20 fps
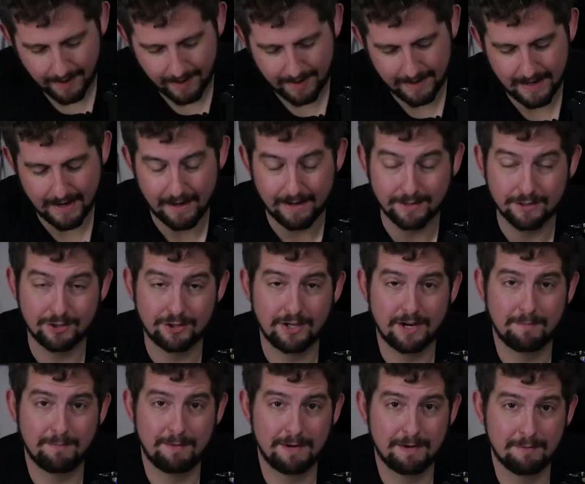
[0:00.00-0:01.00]
And now it's
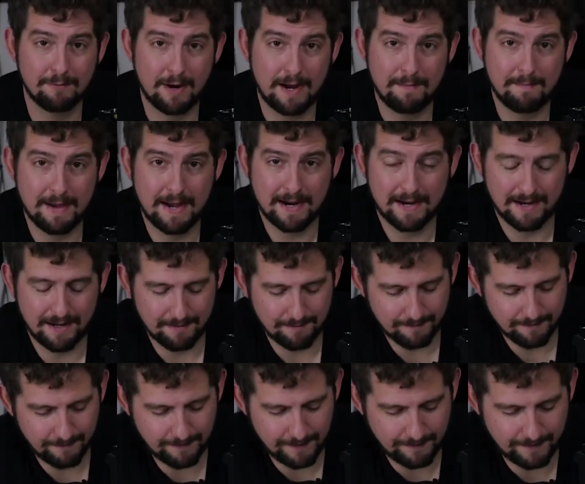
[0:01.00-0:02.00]
jumping right back up
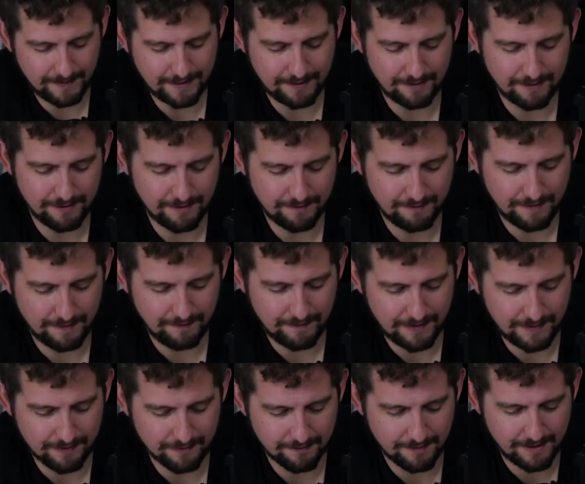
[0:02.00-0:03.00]
52,
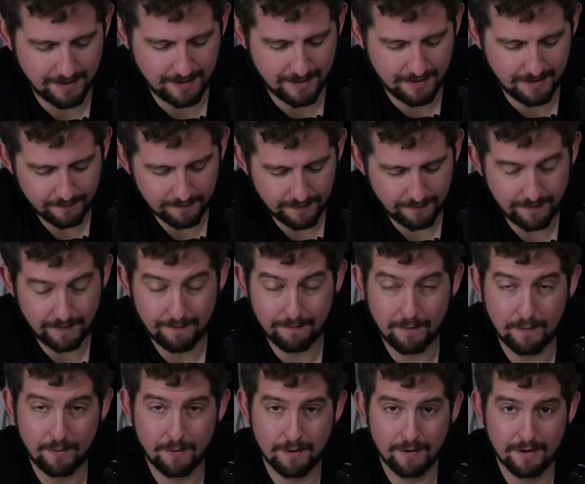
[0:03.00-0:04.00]
53,
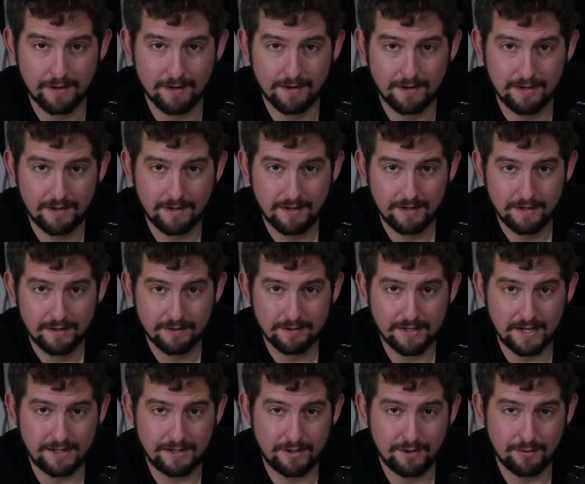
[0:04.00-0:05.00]
54. So
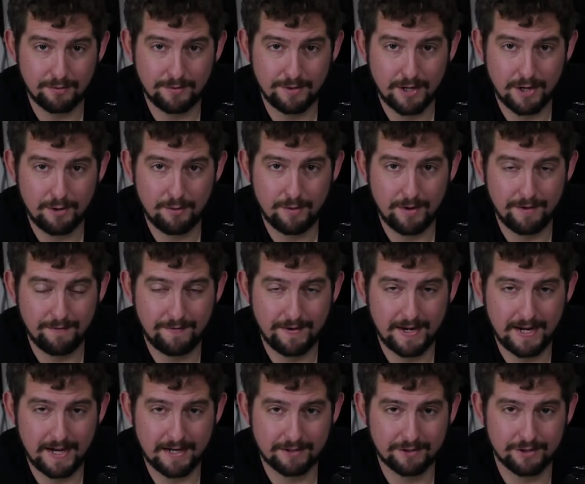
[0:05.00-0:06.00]
I don't know if it
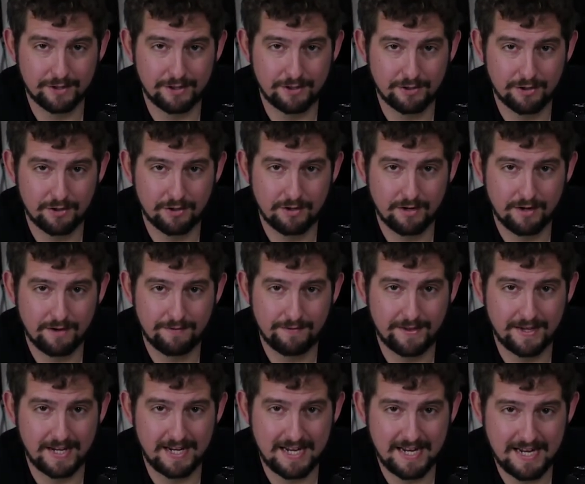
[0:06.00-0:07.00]
actually turned off
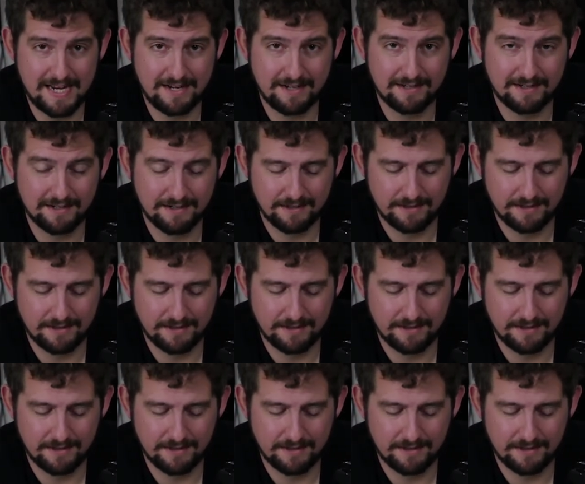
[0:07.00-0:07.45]
the heat